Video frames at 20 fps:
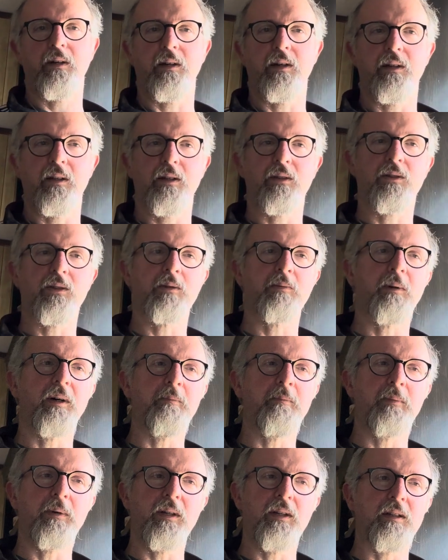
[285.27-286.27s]
That's just my
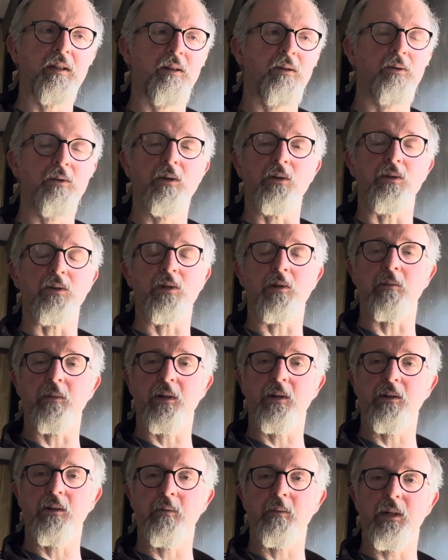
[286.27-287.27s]
opinion, and who knows,
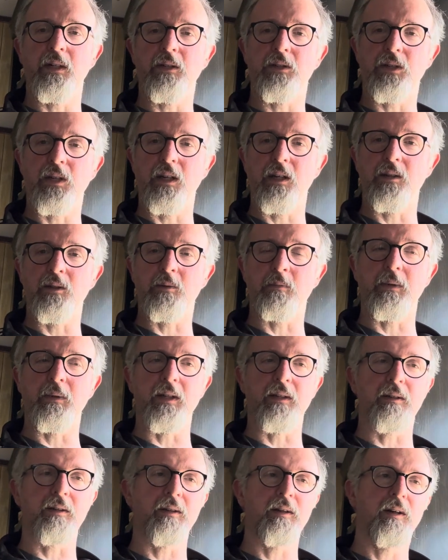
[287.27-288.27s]
tomorrow it might change, but
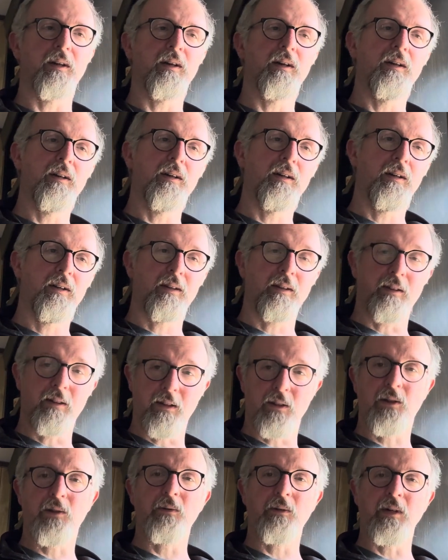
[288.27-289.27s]

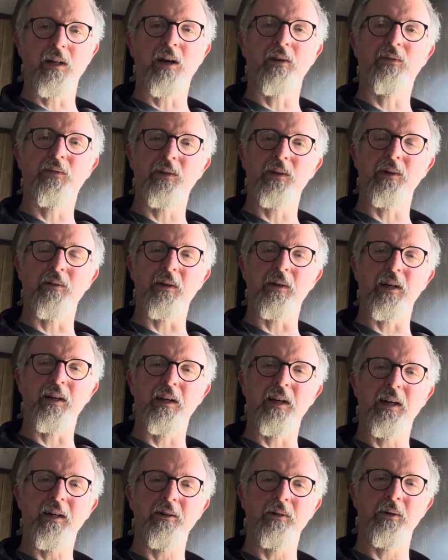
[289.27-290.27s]
that's the way I feel right
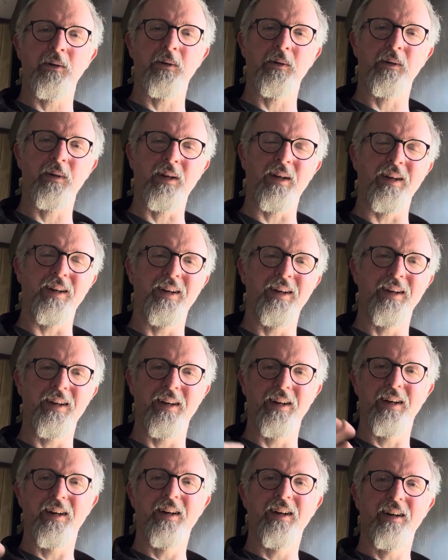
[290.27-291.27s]
now.
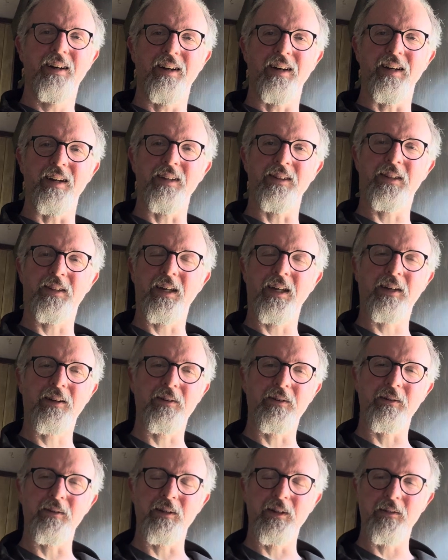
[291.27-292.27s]
And take it
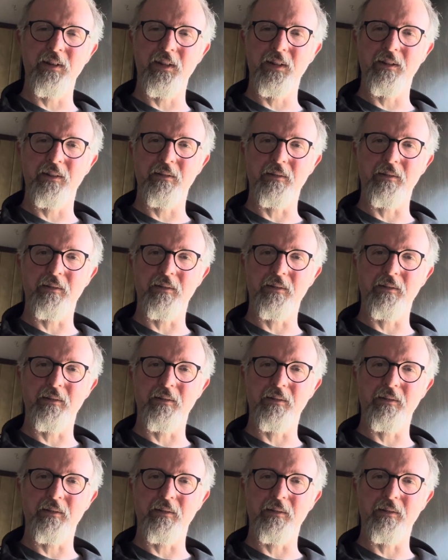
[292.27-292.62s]
or leave it.